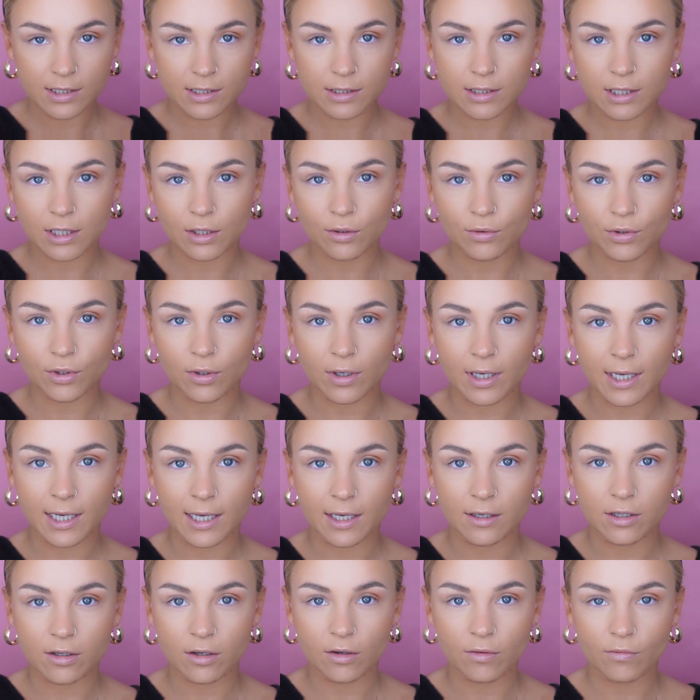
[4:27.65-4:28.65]
tilt your
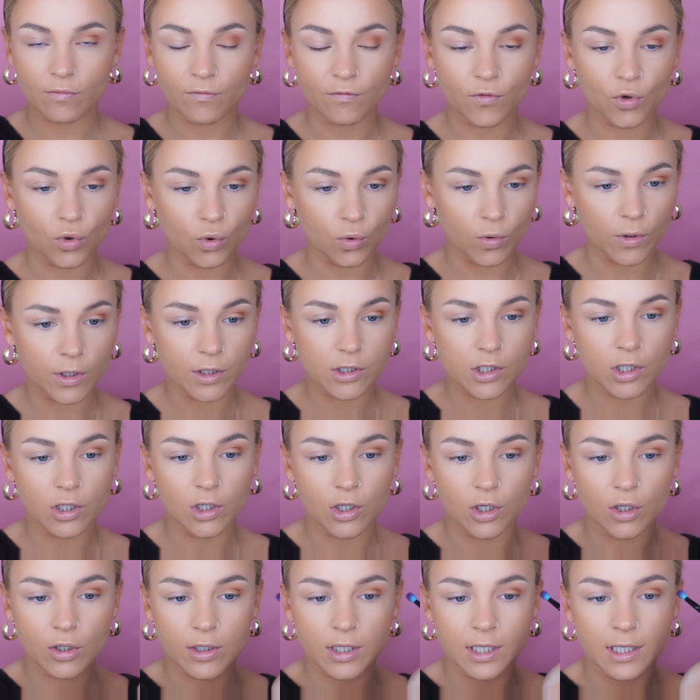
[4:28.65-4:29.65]
head forward
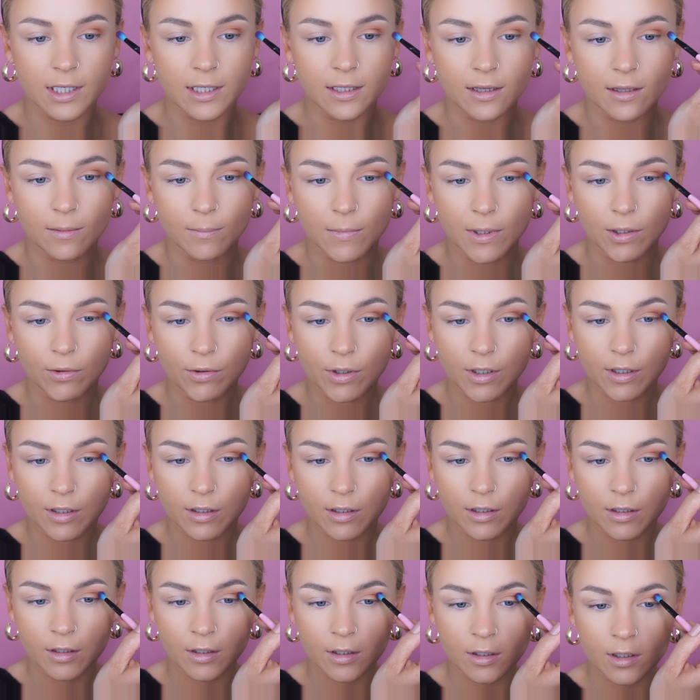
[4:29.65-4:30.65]
looking in the
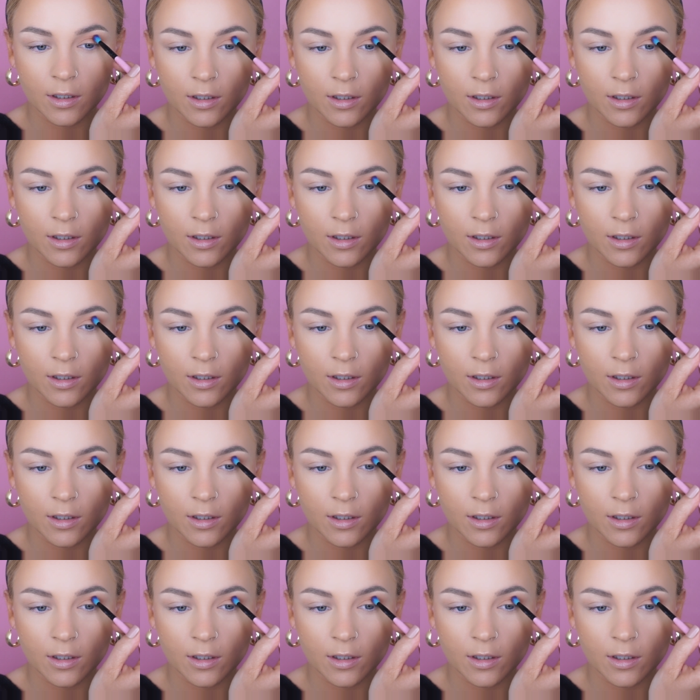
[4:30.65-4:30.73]
mirror